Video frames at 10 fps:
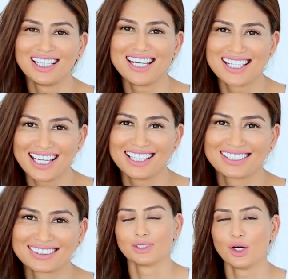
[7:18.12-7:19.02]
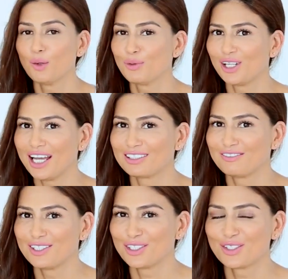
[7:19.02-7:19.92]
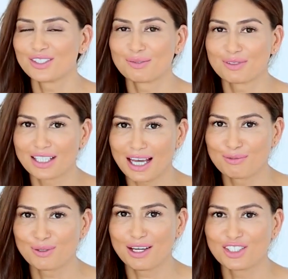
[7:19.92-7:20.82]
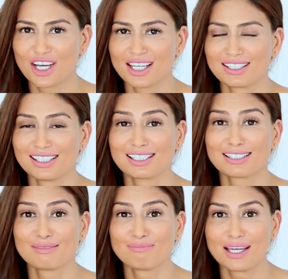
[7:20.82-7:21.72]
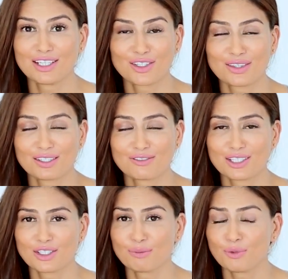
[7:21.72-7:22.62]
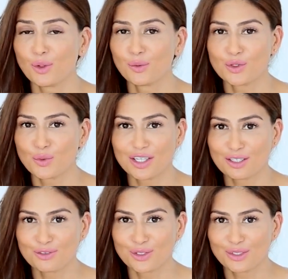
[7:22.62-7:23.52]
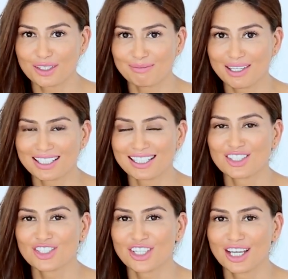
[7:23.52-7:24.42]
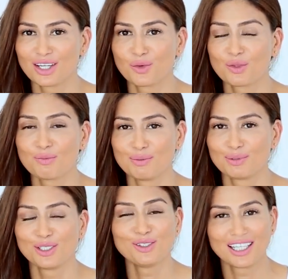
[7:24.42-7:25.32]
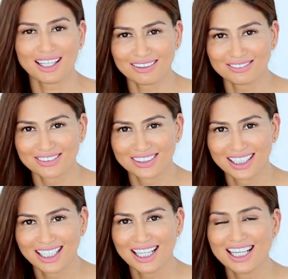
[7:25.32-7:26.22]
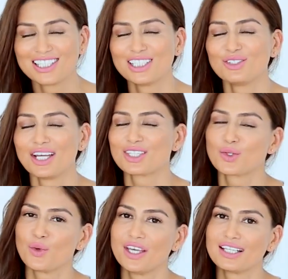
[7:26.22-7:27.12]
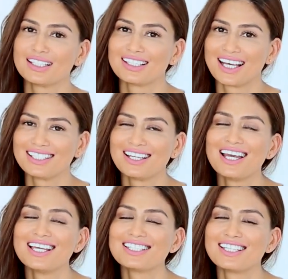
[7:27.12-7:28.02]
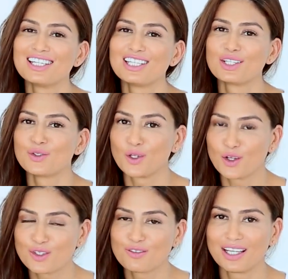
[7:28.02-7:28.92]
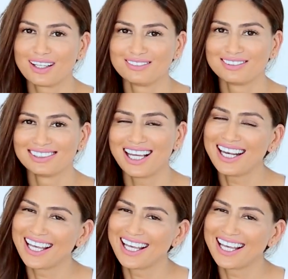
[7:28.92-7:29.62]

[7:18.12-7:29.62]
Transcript: intake. Hope you liked the video. Subscribe to my channel, comment on this video. I'm always waiting for your comment and share it with people you love. See you next week. Till then, Sending you lots of love and